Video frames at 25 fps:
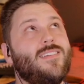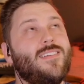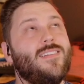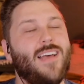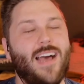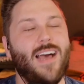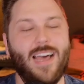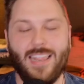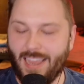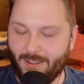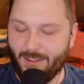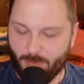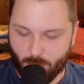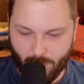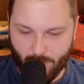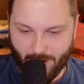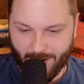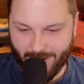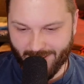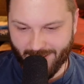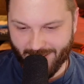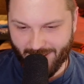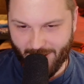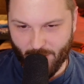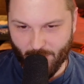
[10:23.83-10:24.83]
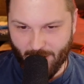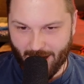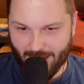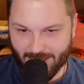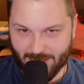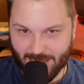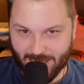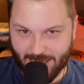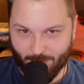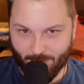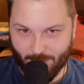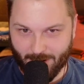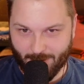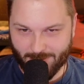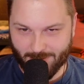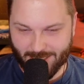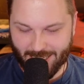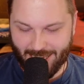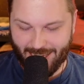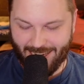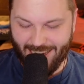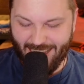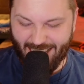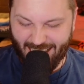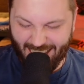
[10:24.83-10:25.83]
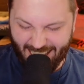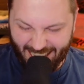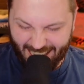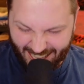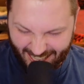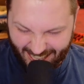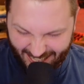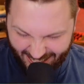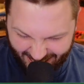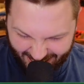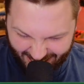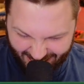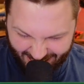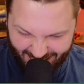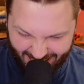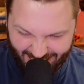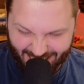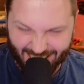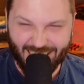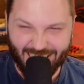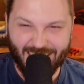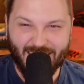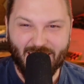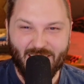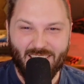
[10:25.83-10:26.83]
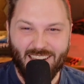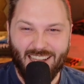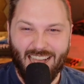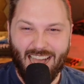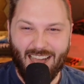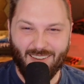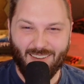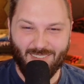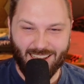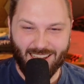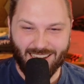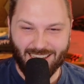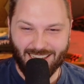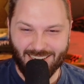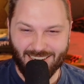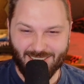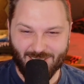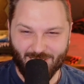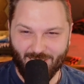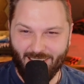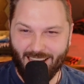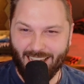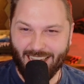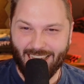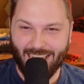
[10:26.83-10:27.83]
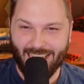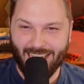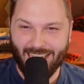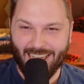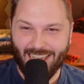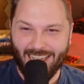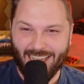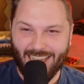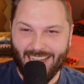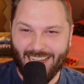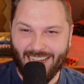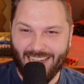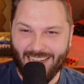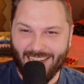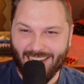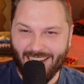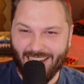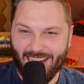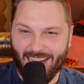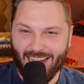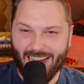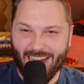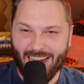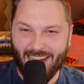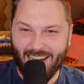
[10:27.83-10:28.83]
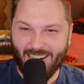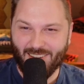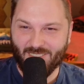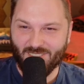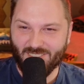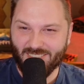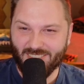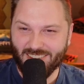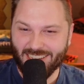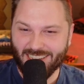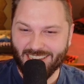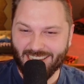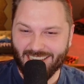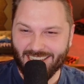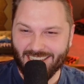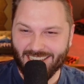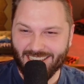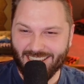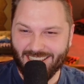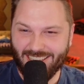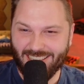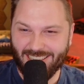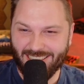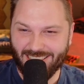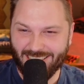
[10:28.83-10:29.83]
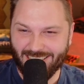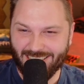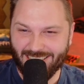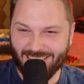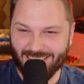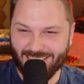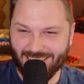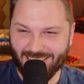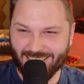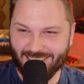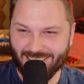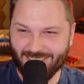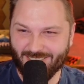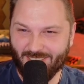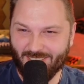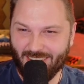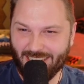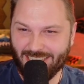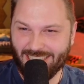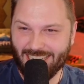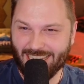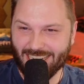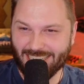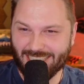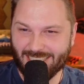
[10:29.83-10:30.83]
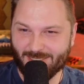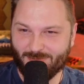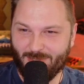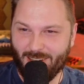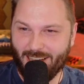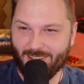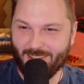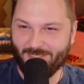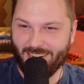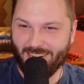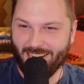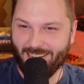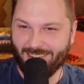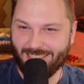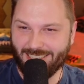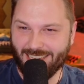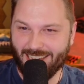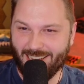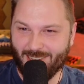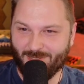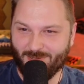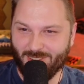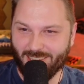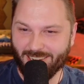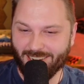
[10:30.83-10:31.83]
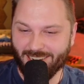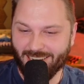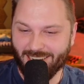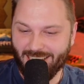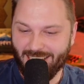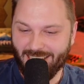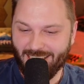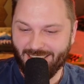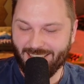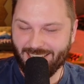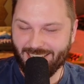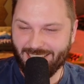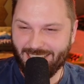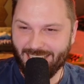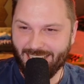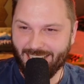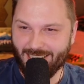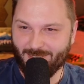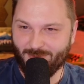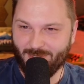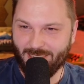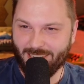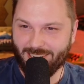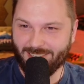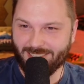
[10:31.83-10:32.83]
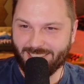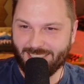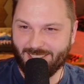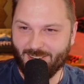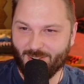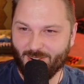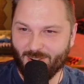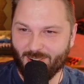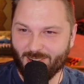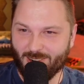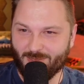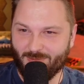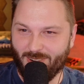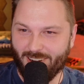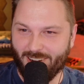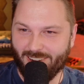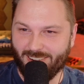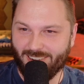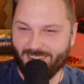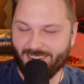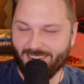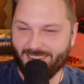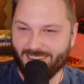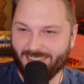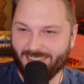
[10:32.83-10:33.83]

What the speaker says: Never mind. You guys get what I'm saying. I'm not gonna try. My text is popping out. Tumblr. The Tumbril Storm, partner.